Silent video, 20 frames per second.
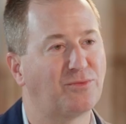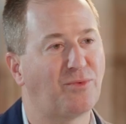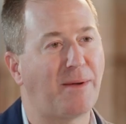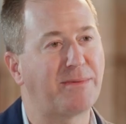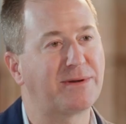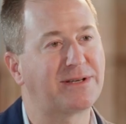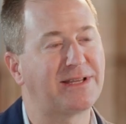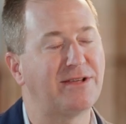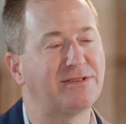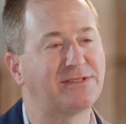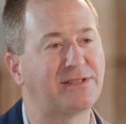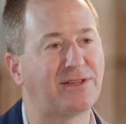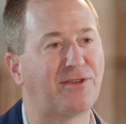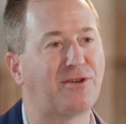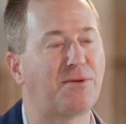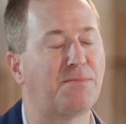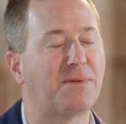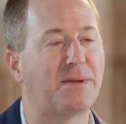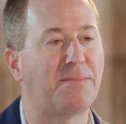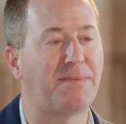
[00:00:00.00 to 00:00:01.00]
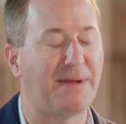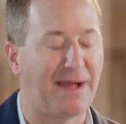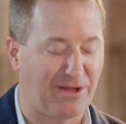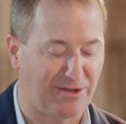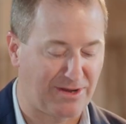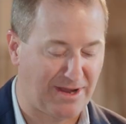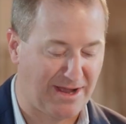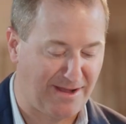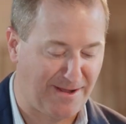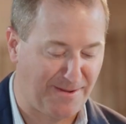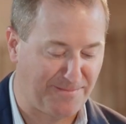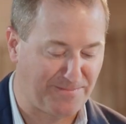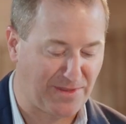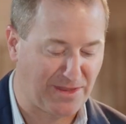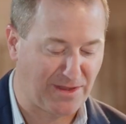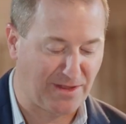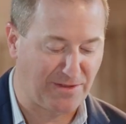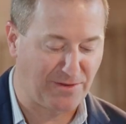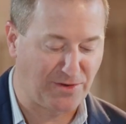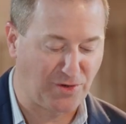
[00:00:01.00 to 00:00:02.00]
Robert, tell us a little bit about
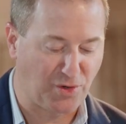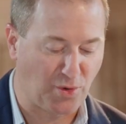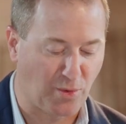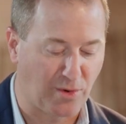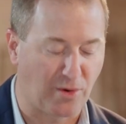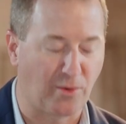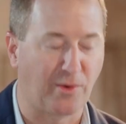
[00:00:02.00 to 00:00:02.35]
your